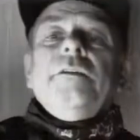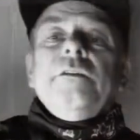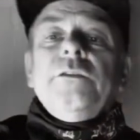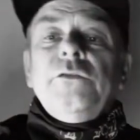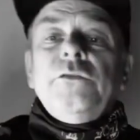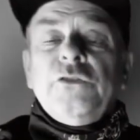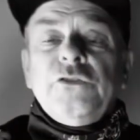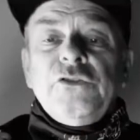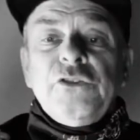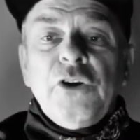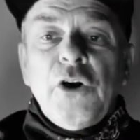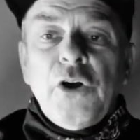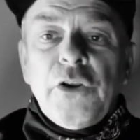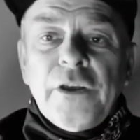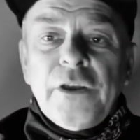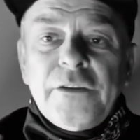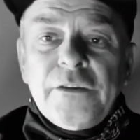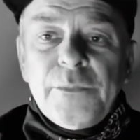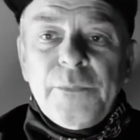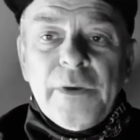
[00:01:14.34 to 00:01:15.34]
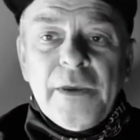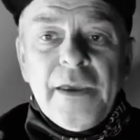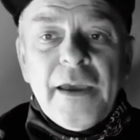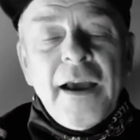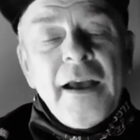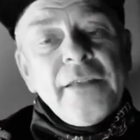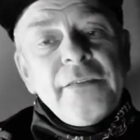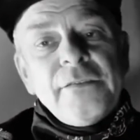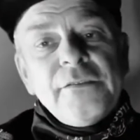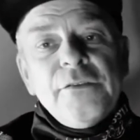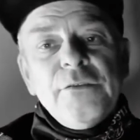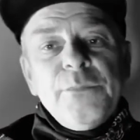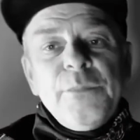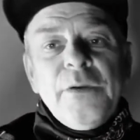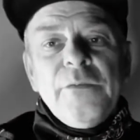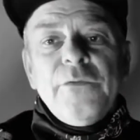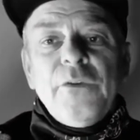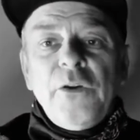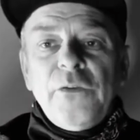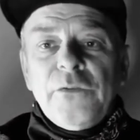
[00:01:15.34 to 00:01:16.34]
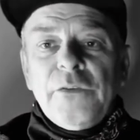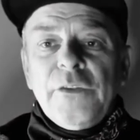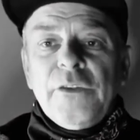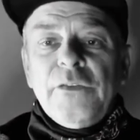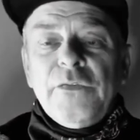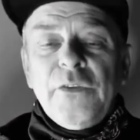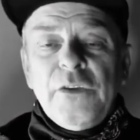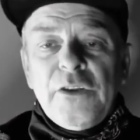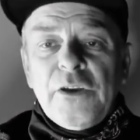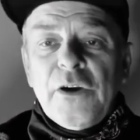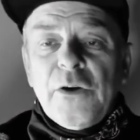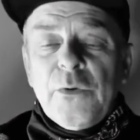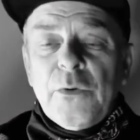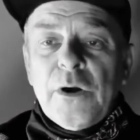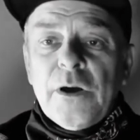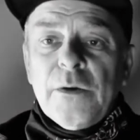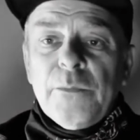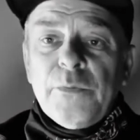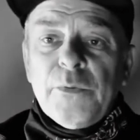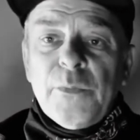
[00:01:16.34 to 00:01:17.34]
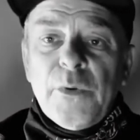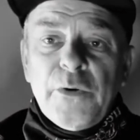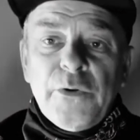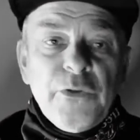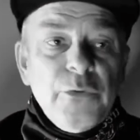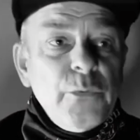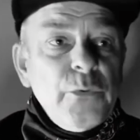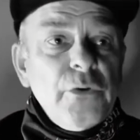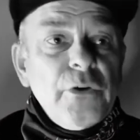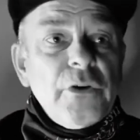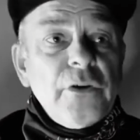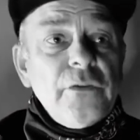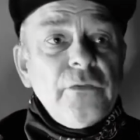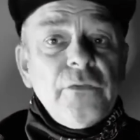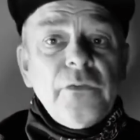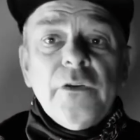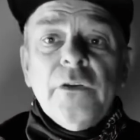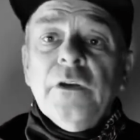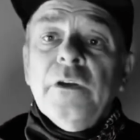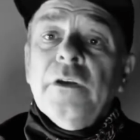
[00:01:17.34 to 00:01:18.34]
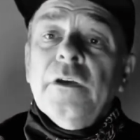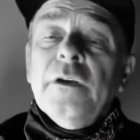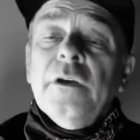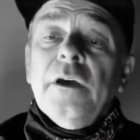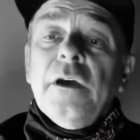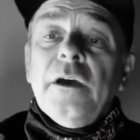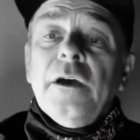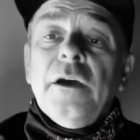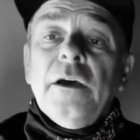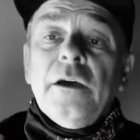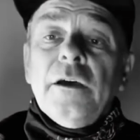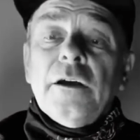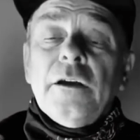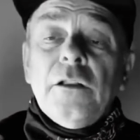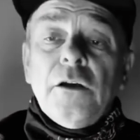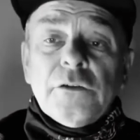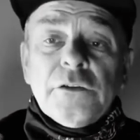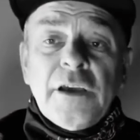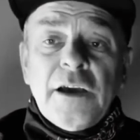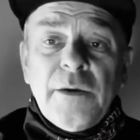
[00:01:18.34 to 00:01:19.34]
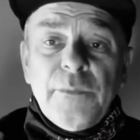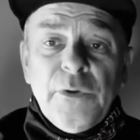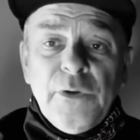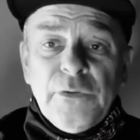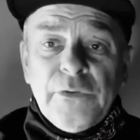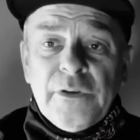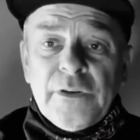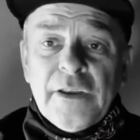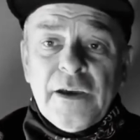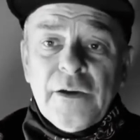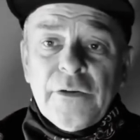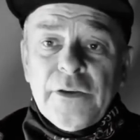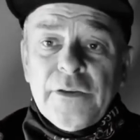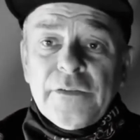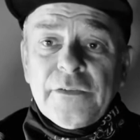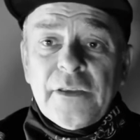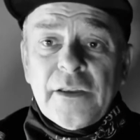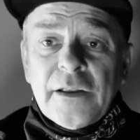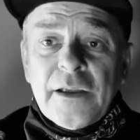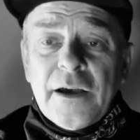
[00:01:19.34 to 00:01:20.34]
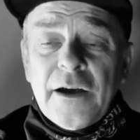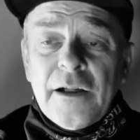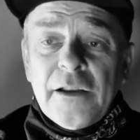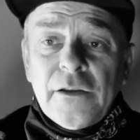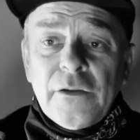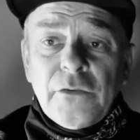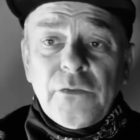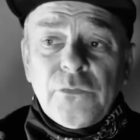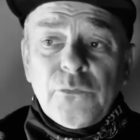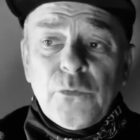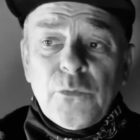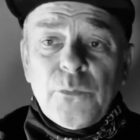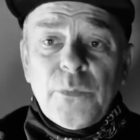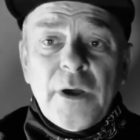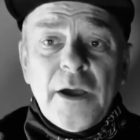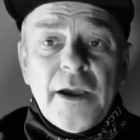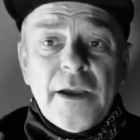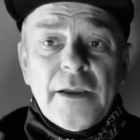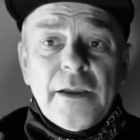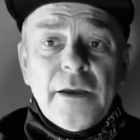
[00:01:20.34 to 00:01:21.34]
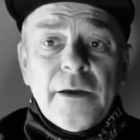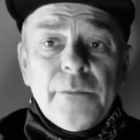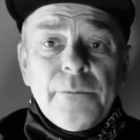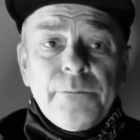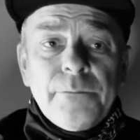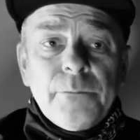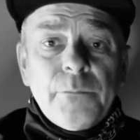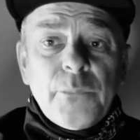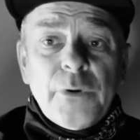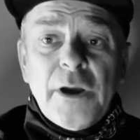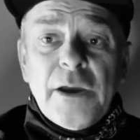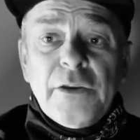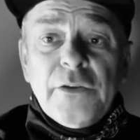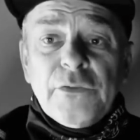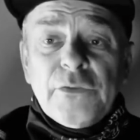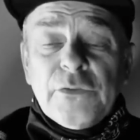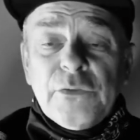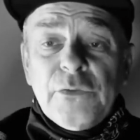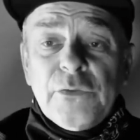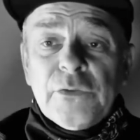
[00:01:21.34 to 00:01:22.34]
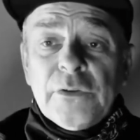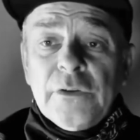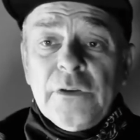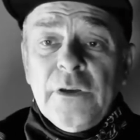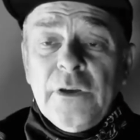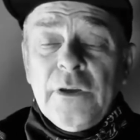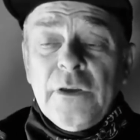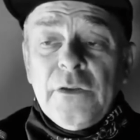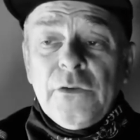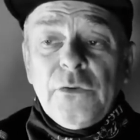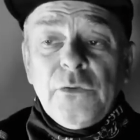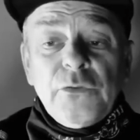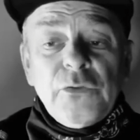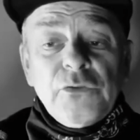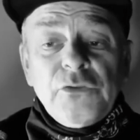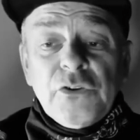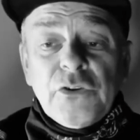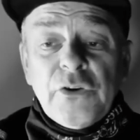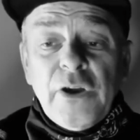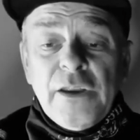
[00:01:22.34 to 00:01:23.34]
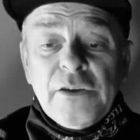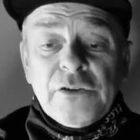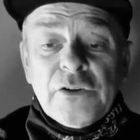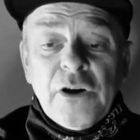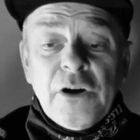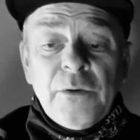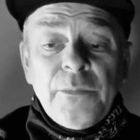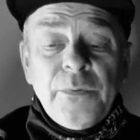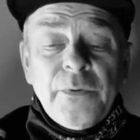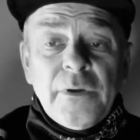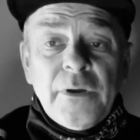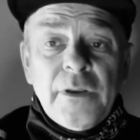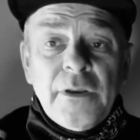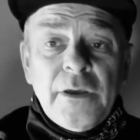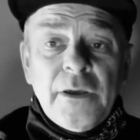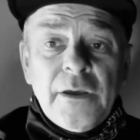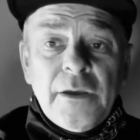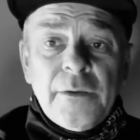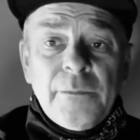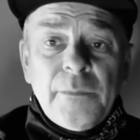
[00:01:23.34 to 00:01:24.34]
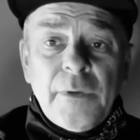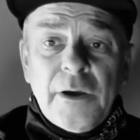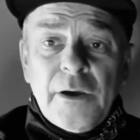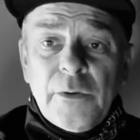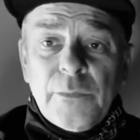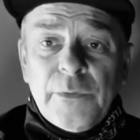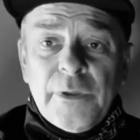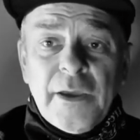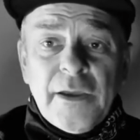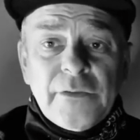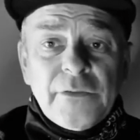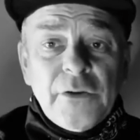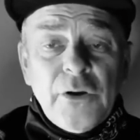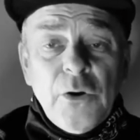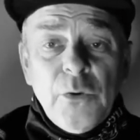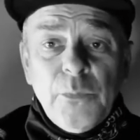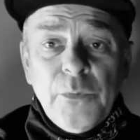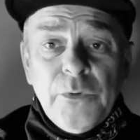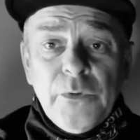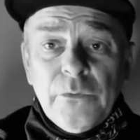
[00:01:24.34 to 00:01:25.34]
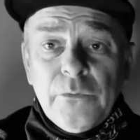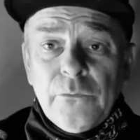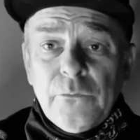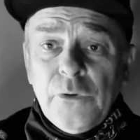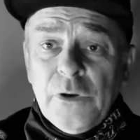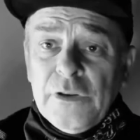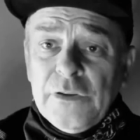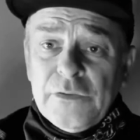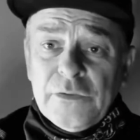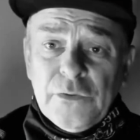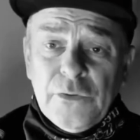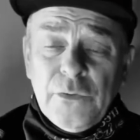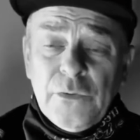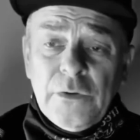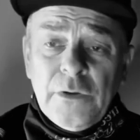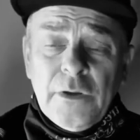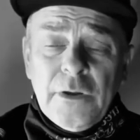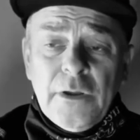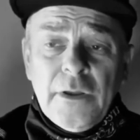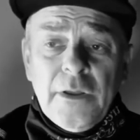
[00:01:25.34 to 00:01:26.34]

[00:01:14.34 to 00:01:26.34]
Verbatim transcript: Such an honor to be asked to be involved in this video and um, promoting the work of uh, Clock Tower Music down in San Carlos, run by um, Brian and Susan. Do such a great job, and um, I hope they get to open really soon.